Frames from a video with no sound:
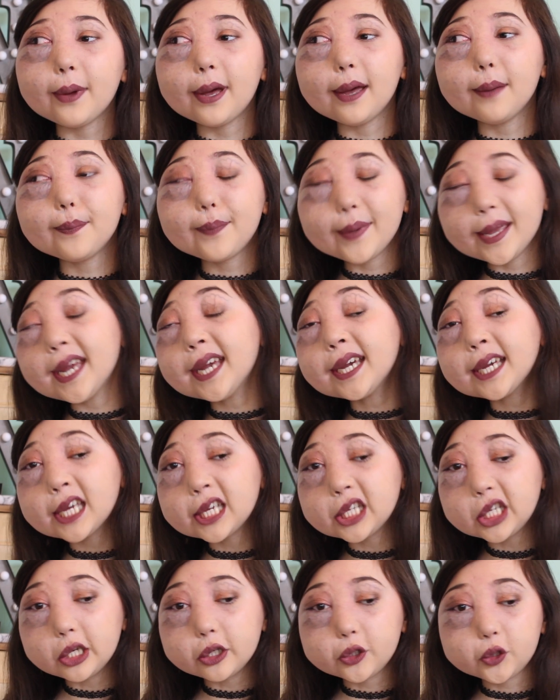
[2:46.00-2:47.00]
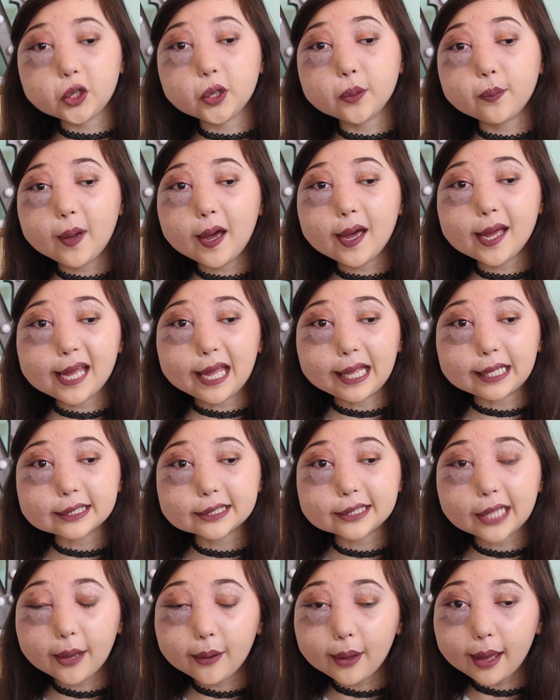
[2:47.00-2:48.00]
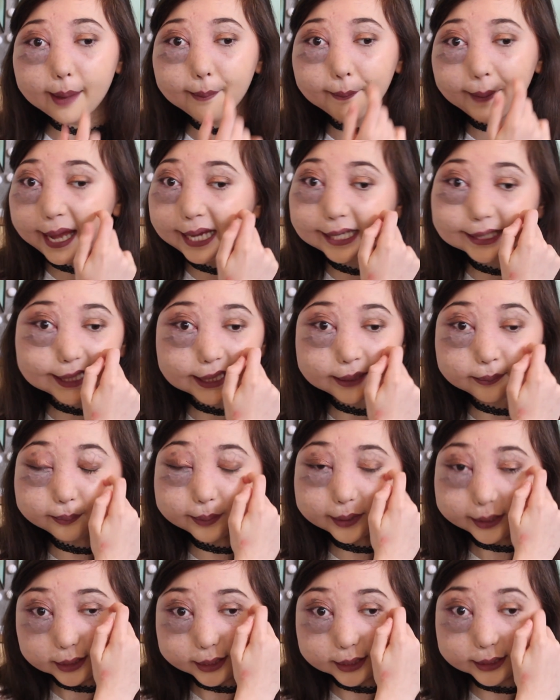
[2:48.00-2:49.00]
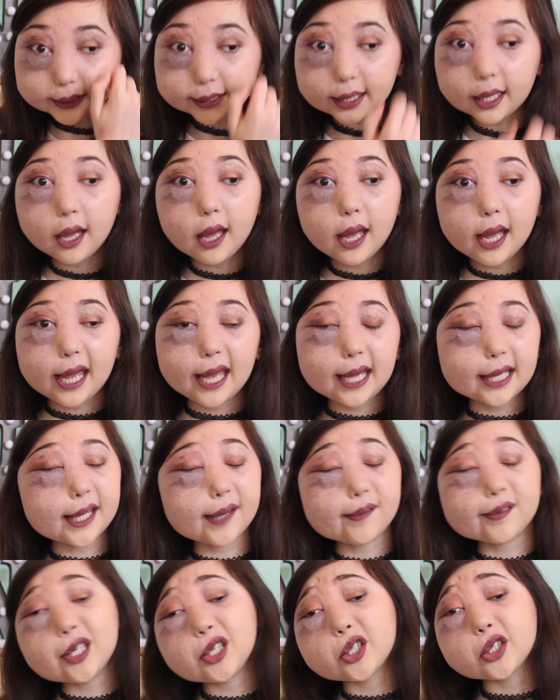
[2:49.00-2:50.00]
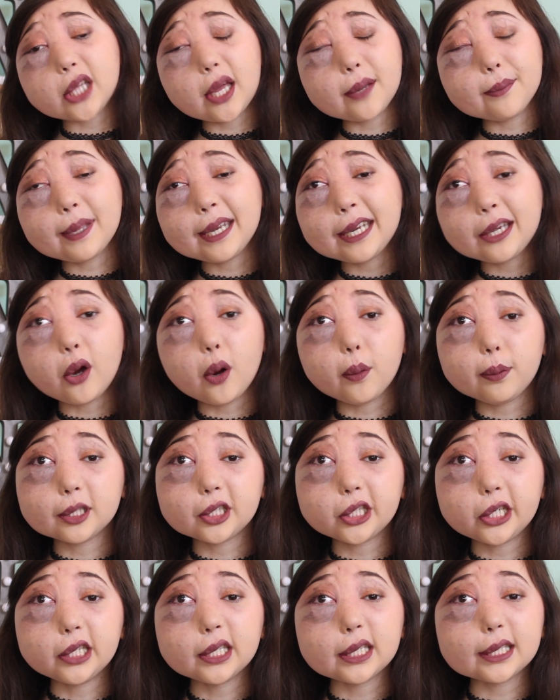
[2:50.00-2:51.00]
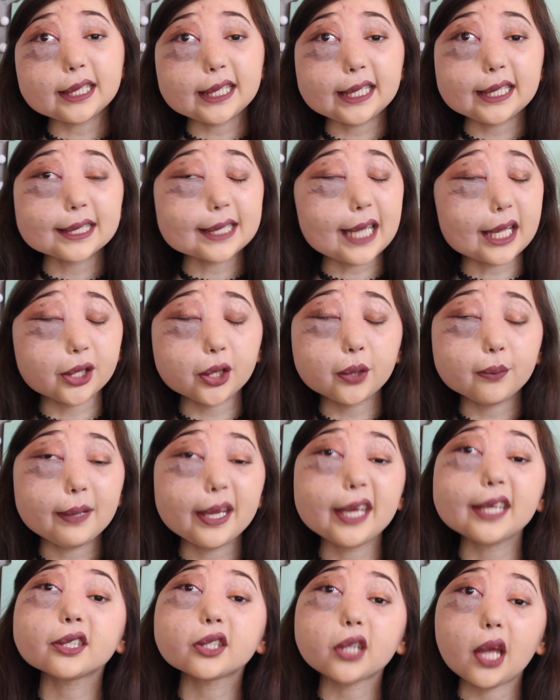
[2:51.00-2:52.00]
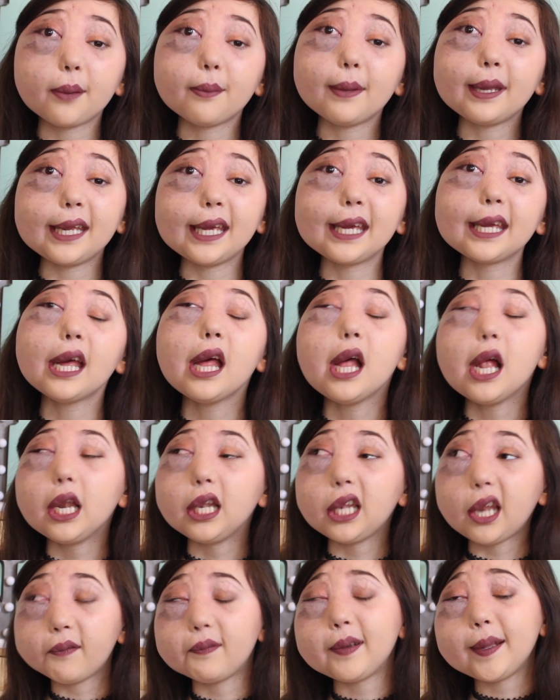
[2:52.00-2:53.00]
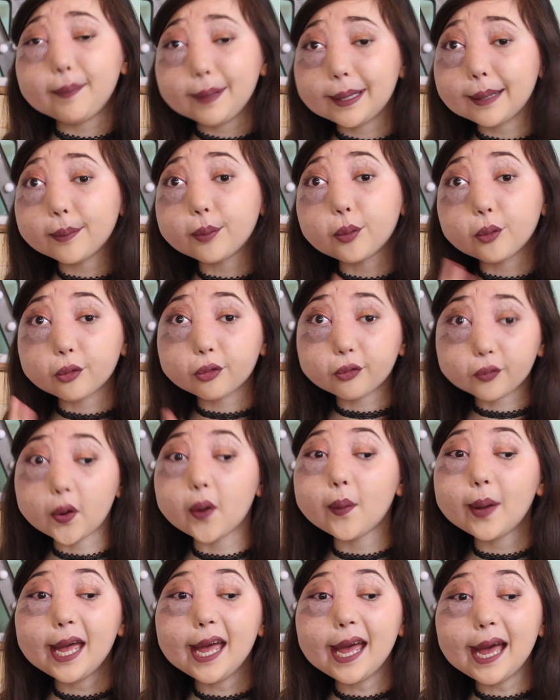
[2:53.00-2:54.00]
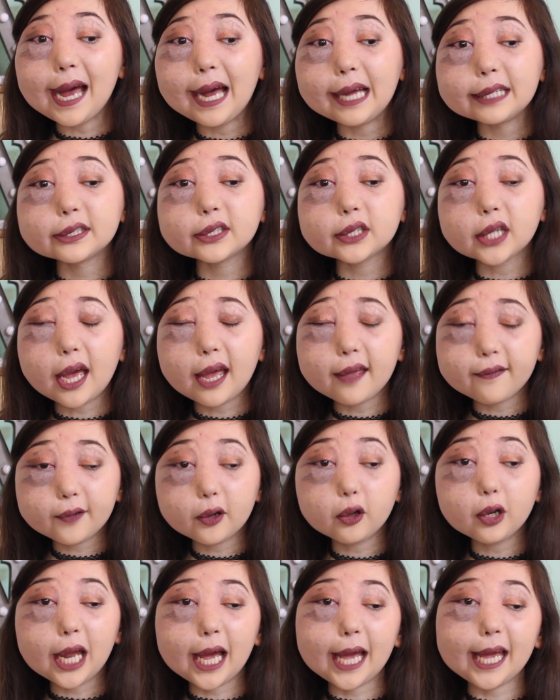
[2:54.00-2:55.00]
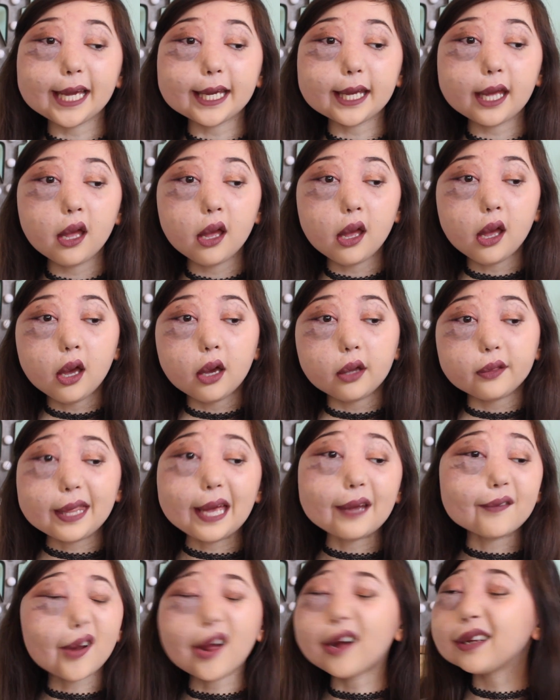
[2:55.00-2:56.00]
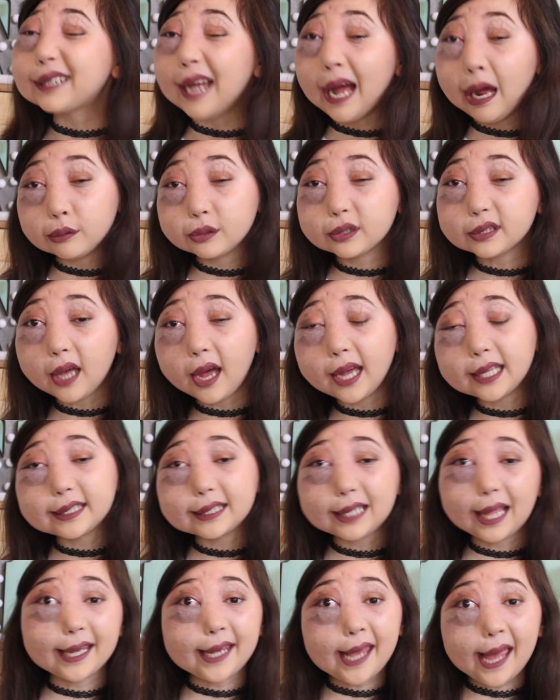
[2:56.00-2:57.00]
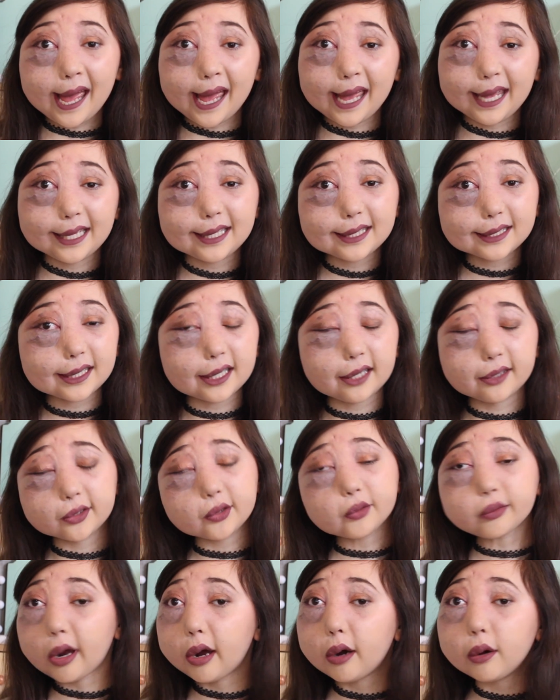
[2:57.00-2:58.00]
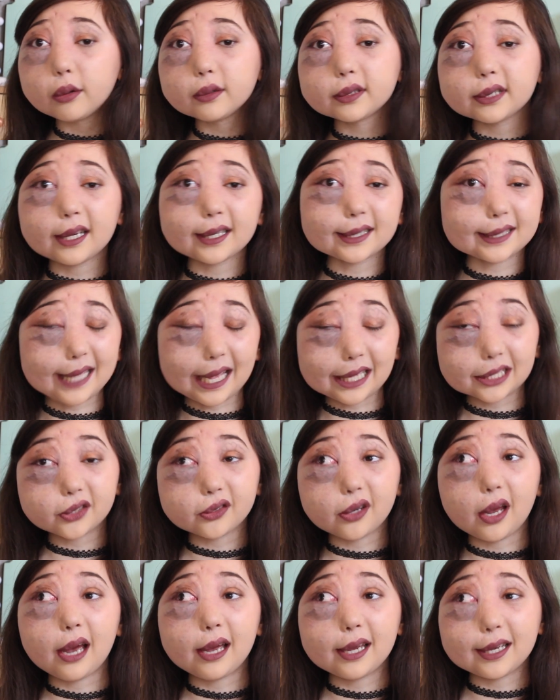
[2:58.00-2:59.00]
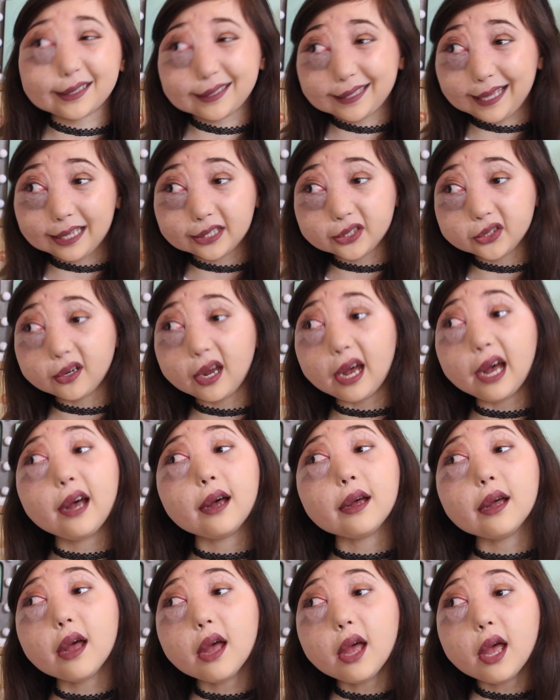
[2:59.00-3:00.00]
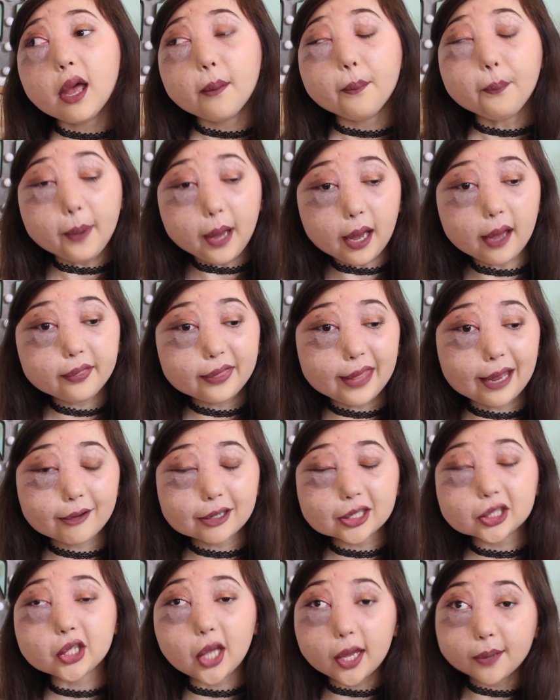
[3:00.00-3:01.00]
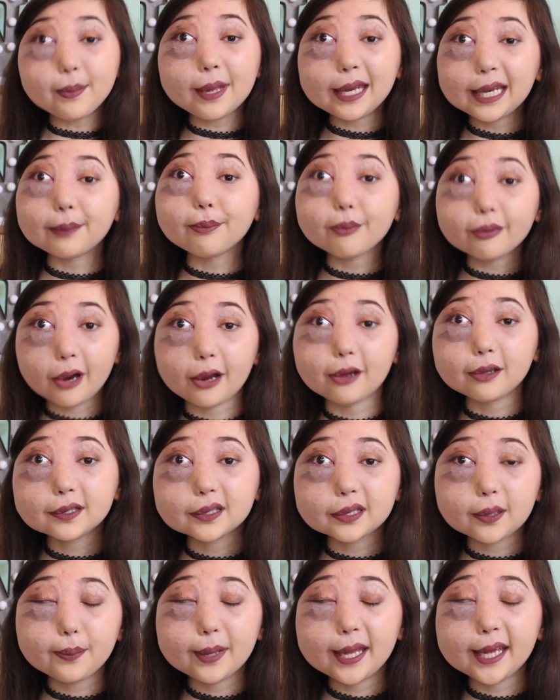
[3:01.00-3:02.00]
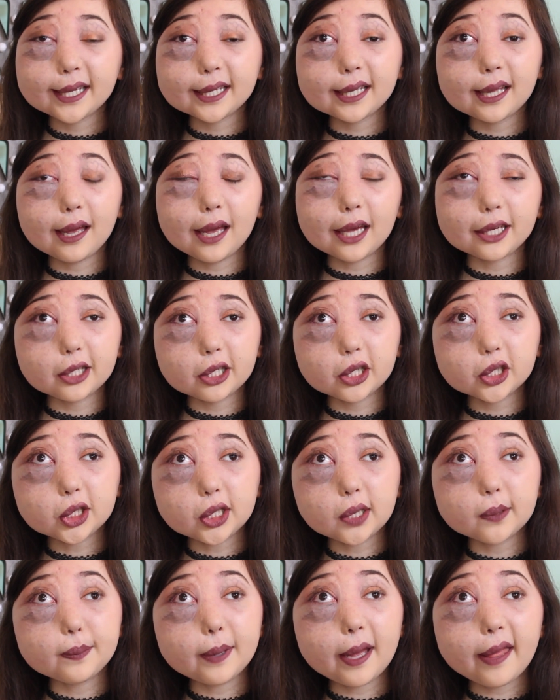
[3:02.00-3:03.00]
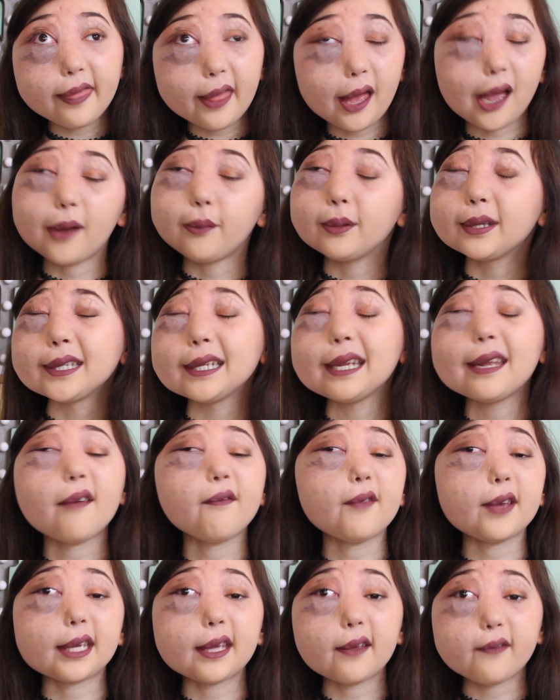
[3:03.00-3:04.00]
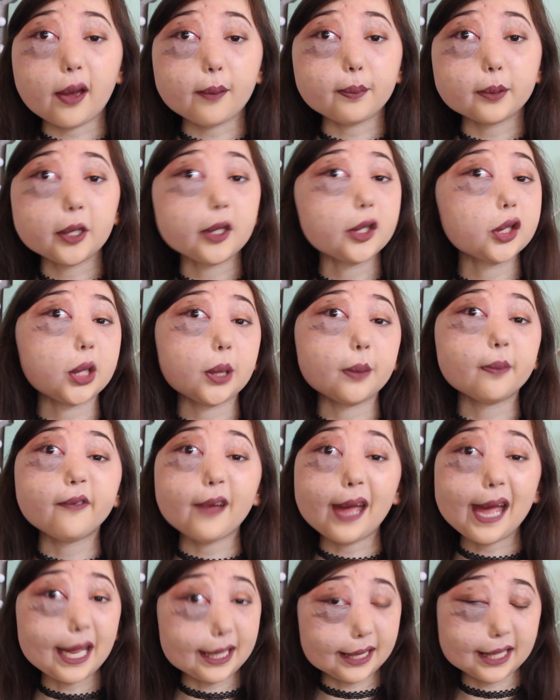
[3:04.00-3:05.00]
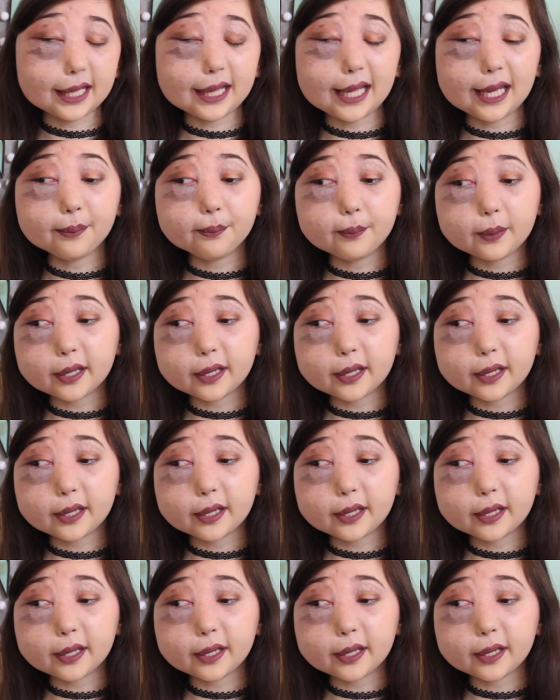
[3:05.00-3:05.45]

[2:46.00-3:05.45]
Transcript: But being a YouTuber, it's so amazing because it gives you so many opportunities and you meet so many lovely people through it, and I feel like there are downsides like hate and trolls, etc, etc, but there are so many pros to being a YouTuber that I would never give up YouTube for anything,